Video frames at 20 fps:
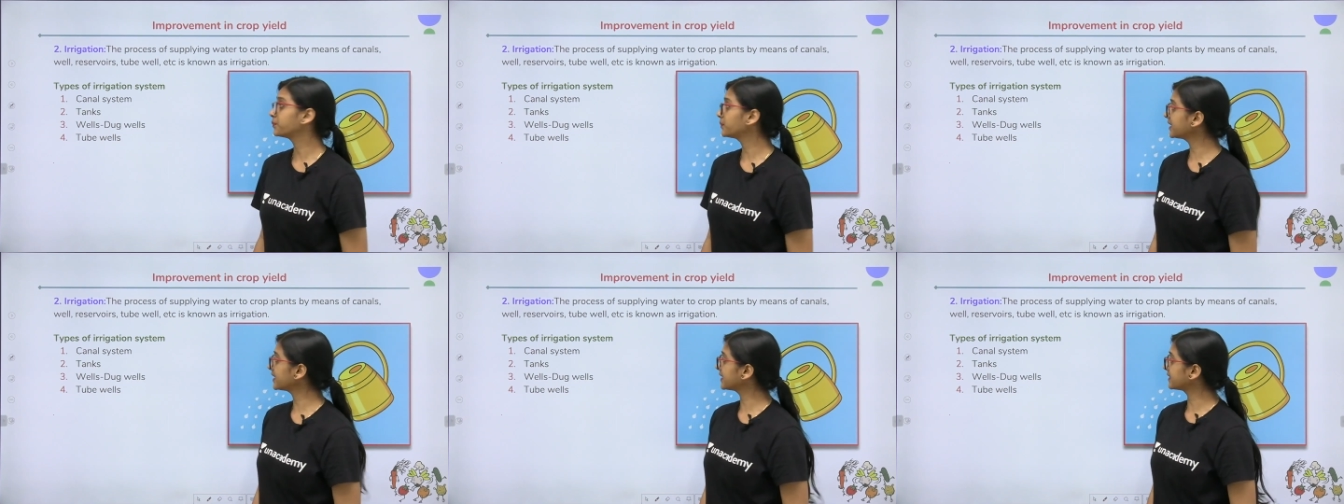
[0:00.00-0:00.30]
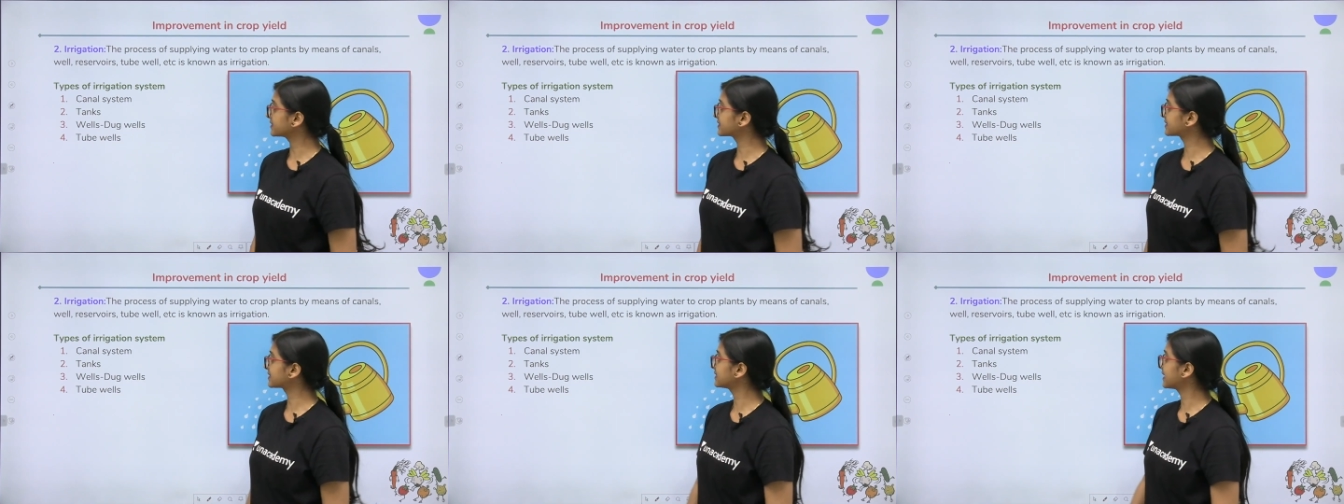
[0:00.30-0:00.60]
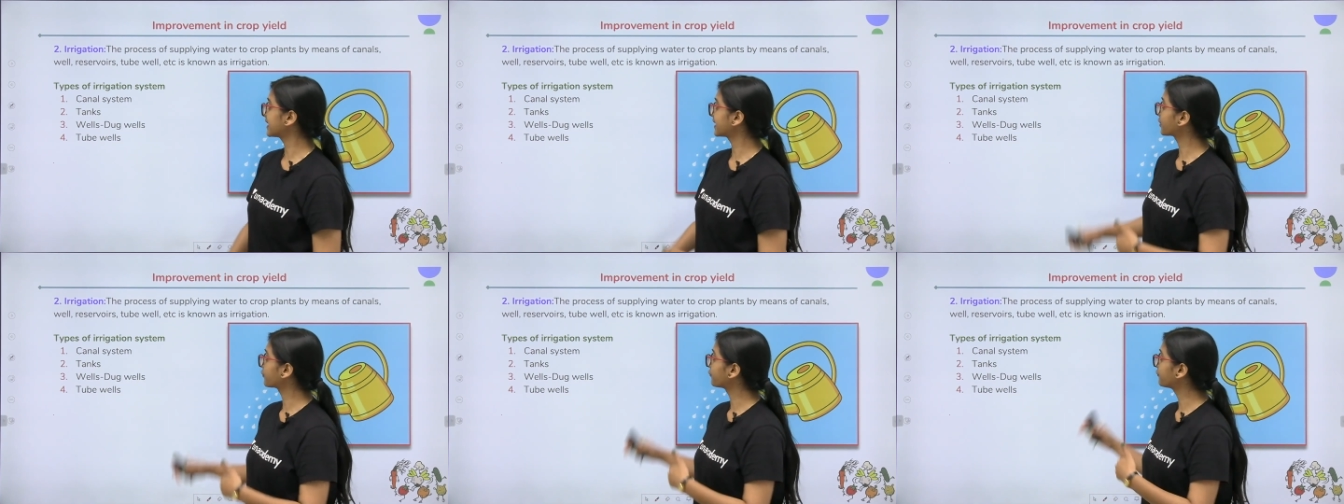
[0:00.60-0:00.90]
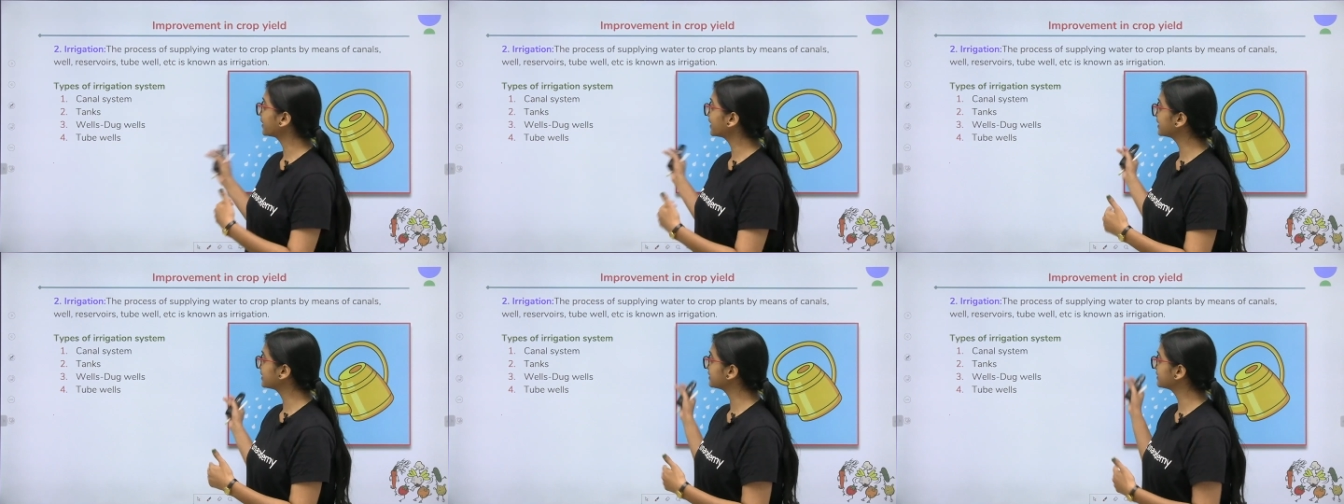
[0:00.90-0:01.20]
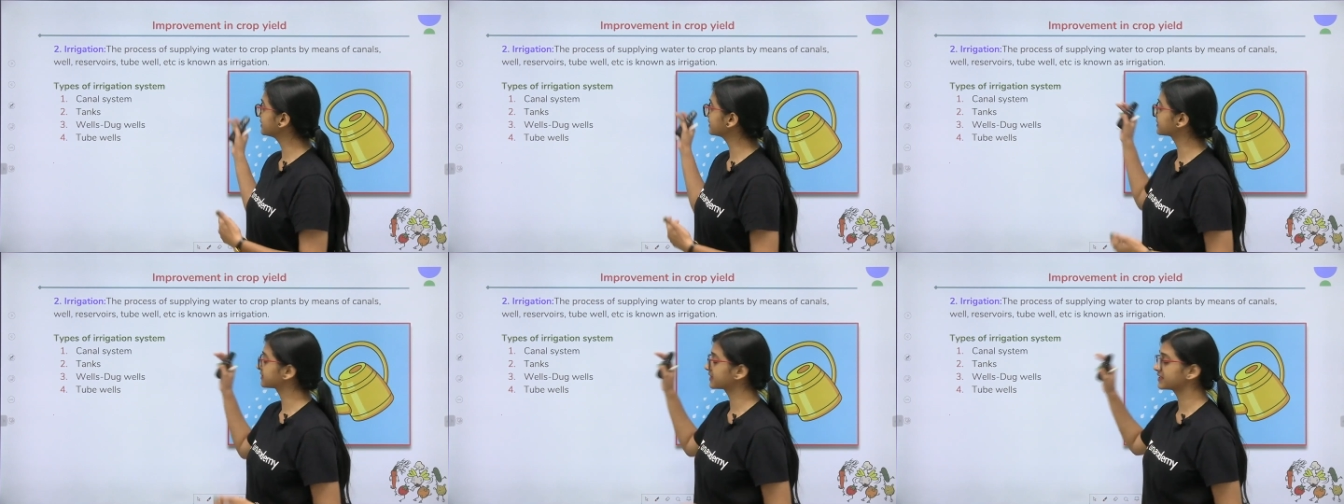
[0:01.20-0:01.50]
means like
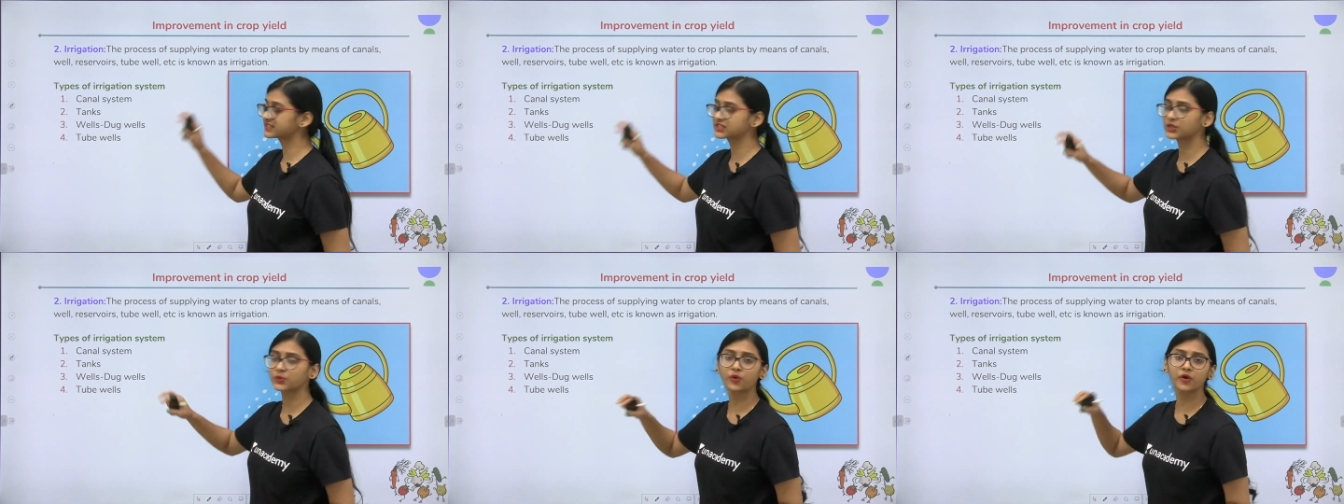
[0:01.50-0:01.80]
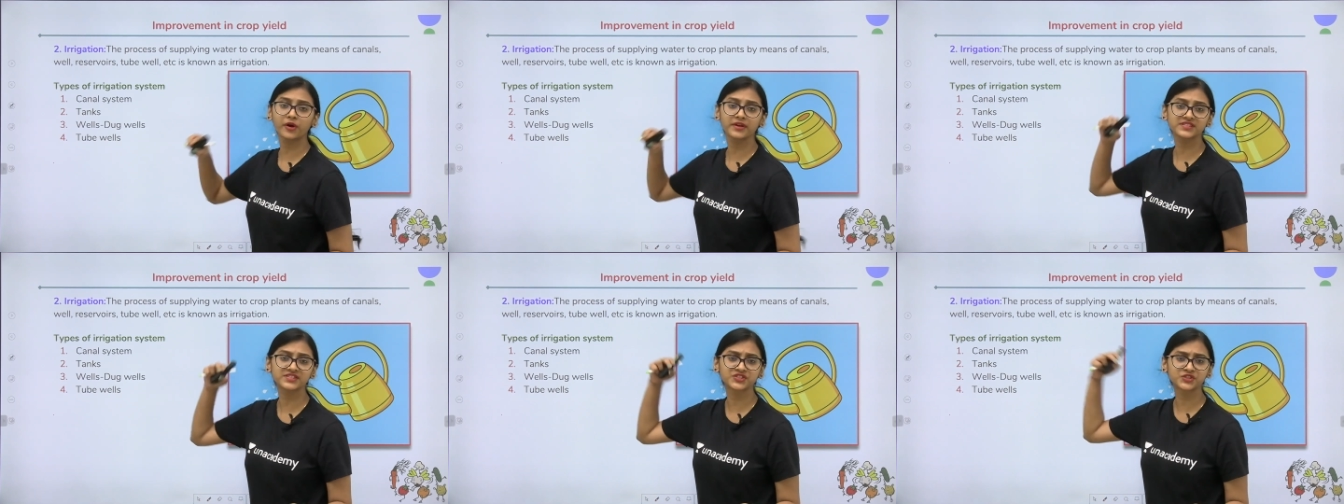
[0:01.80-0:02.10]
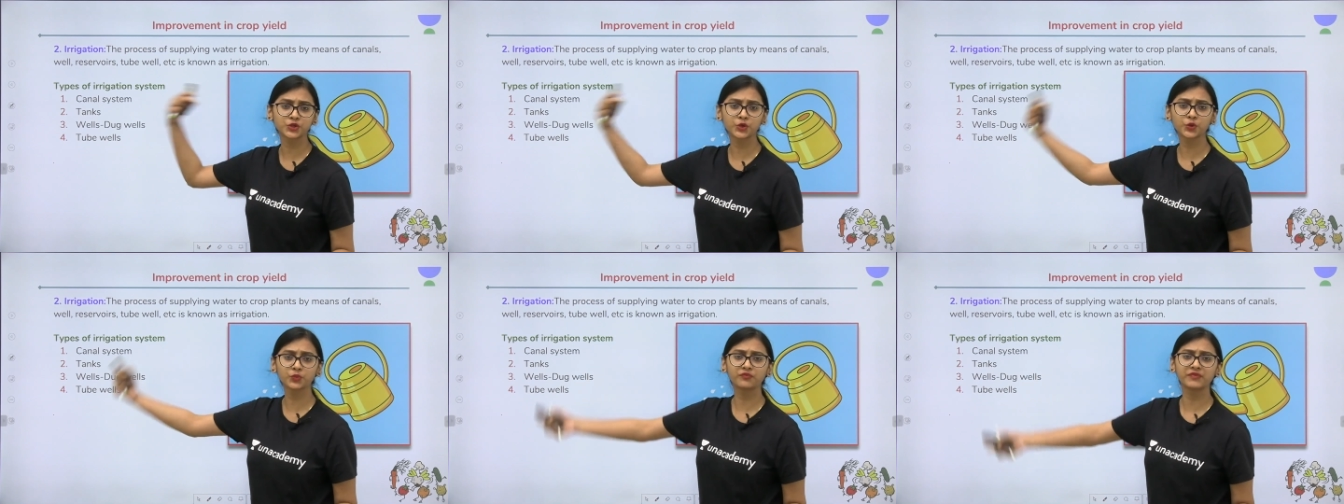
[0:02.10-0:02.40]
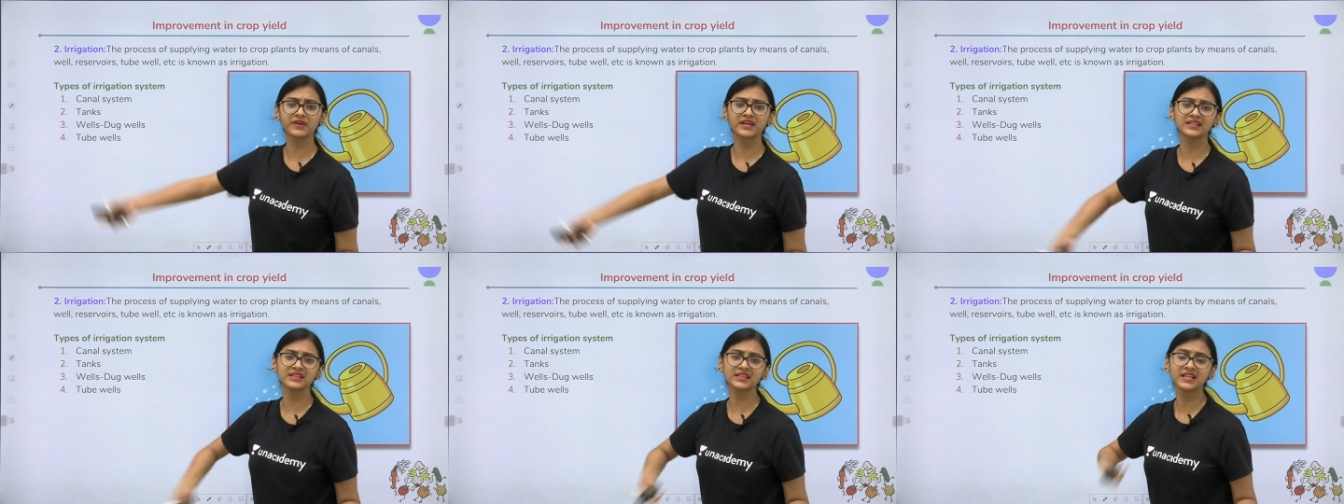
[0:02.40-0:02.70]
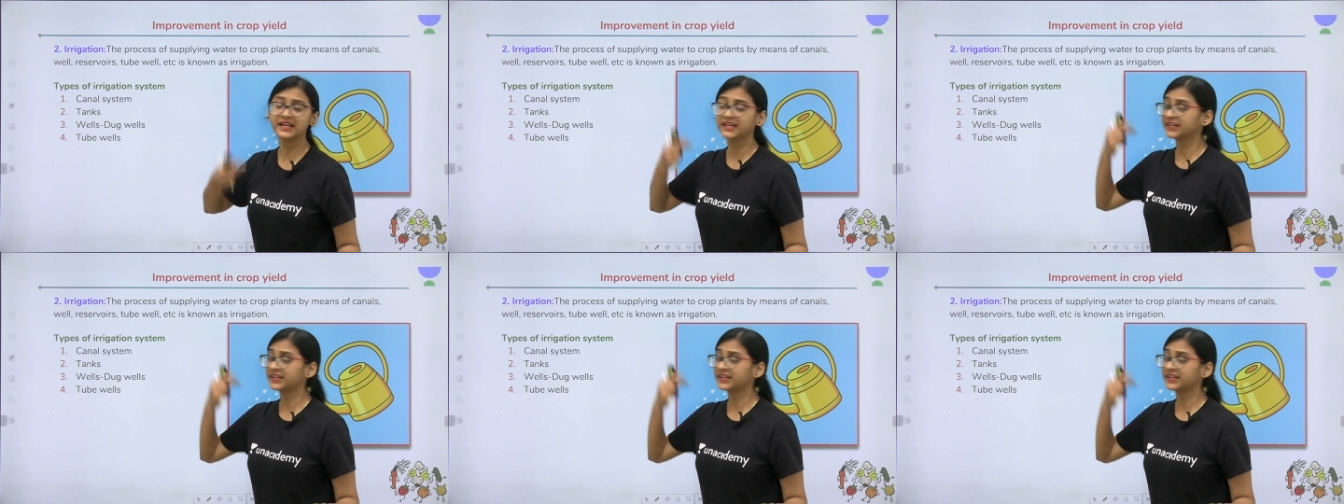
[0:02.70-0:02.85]
wells, reservoirs, tube well,